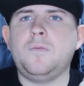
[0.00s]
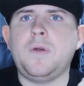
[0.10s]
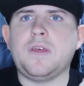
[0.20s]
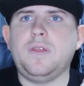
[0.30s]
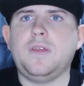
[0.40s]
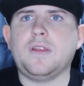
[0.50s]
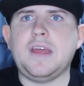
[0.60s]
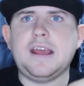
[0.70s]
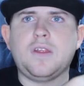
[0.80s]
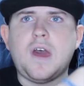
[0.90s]
with
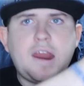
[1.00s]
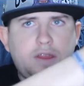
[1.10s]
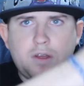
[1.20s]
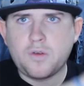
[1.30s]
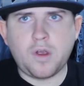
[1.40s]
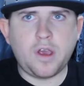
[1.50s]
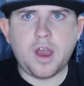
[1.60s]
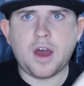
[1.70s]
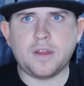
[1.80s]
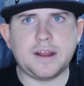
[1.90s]
a lot of the
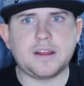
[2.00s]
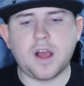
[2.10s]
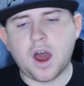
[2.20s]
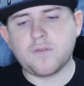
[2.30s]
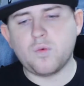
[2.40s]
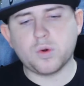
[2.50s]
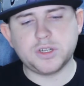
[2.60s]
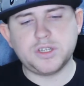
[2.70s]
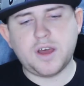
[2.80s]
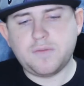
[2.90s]
God of War
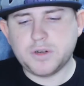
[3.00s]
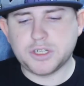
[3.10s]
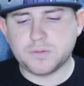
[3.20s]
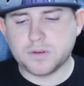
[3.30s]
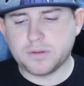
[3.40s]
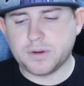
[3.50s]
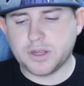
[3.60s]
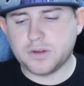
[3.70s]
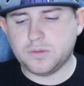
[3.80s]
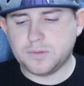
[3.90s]
stuff, which is really,
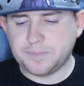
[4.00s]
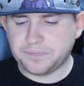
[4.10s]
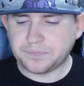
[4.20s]
really cool.